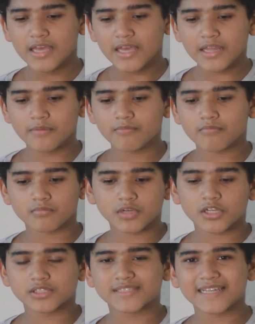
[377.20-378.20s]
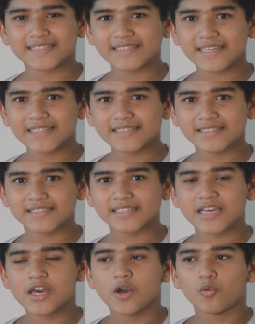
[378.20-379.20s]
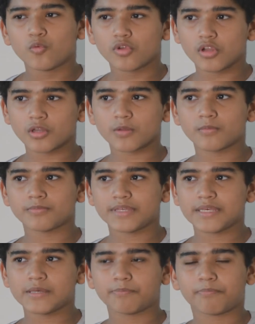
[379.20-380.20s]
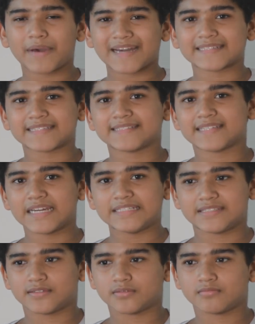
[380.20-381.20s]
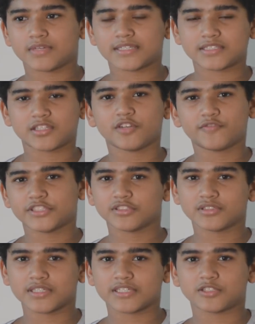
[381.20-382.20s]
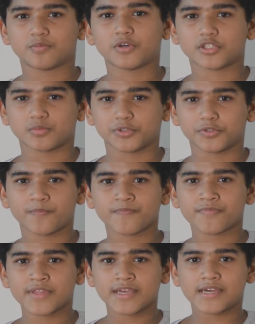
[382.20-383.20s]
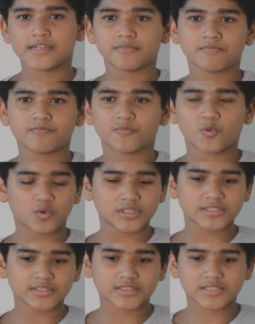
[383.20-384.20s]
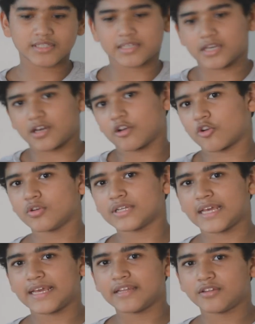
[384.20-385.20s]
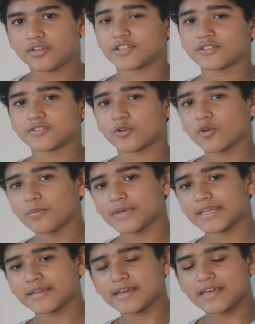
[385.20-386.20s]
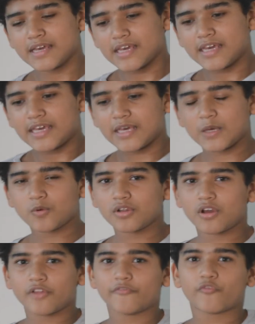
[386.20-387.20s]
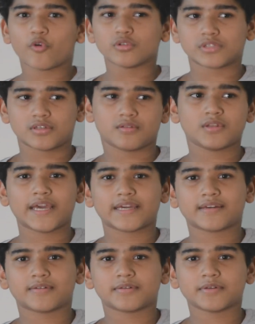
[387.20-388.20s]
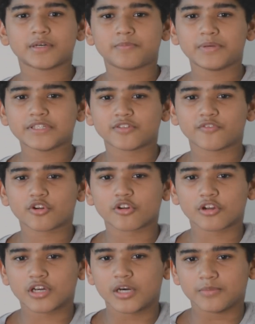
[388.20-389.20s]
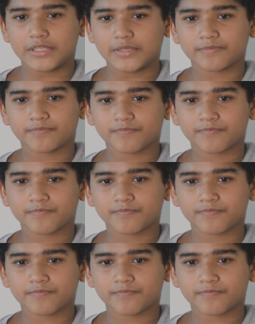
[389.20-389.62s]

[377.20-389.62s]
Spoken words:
And our satellites will be packed tight as efficiently as possible. And once gone in the sun's orbit, it would unfold like a piece of origami.